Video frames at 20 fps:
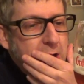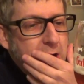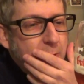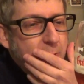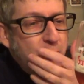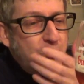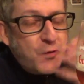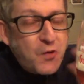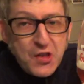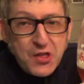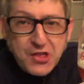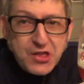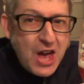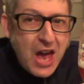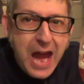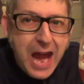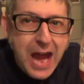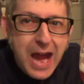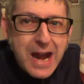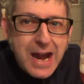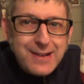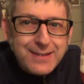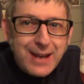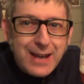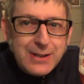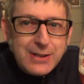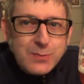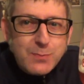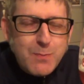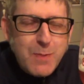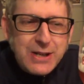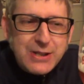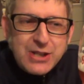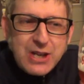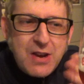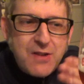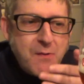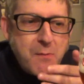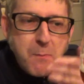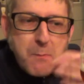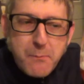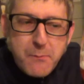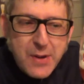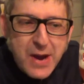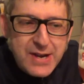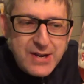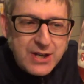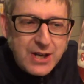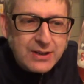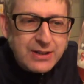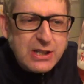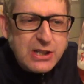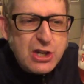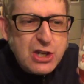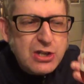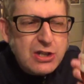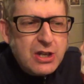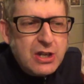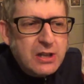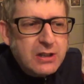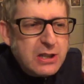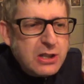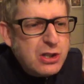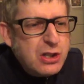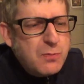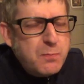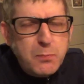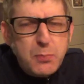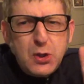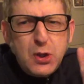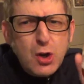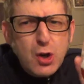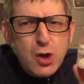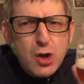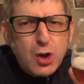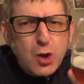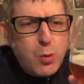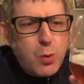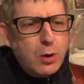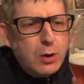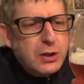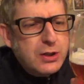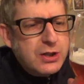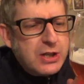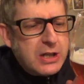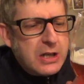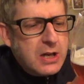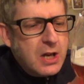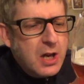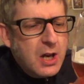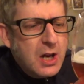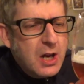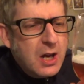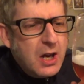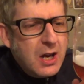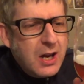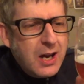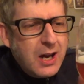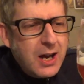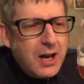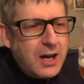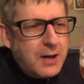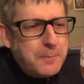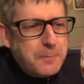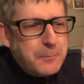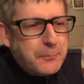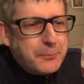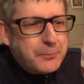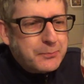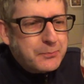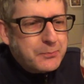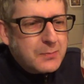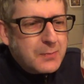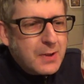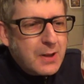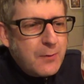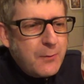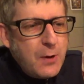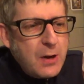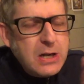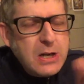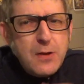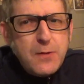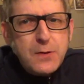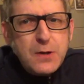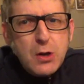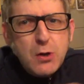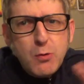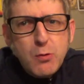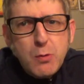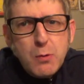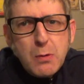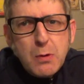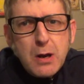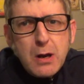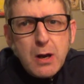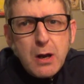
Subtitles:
for that makes it even better. This is pure quality. If any of you